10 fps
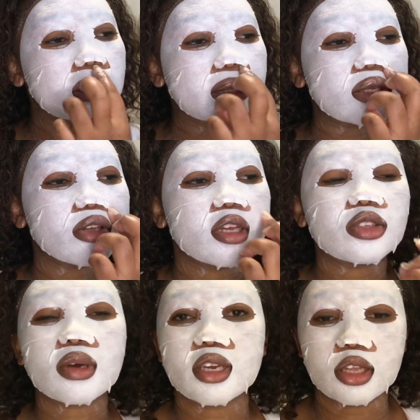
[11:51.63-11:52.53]
So that's
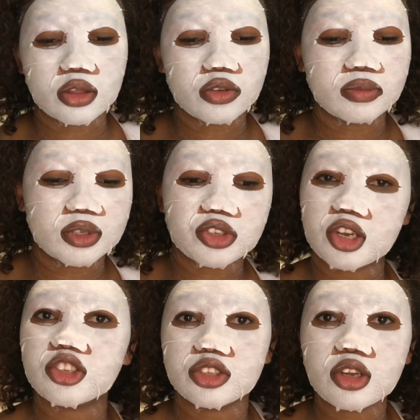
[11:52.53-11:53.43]
why I get those
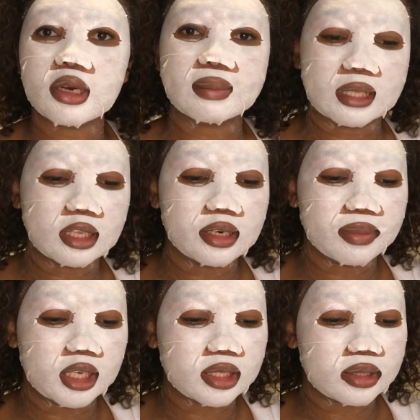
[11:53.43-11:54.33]
massages on a monthly
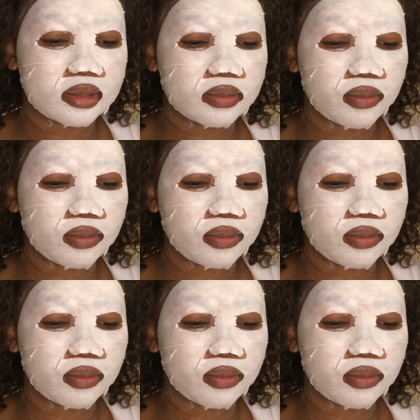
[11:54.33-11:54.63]
basis.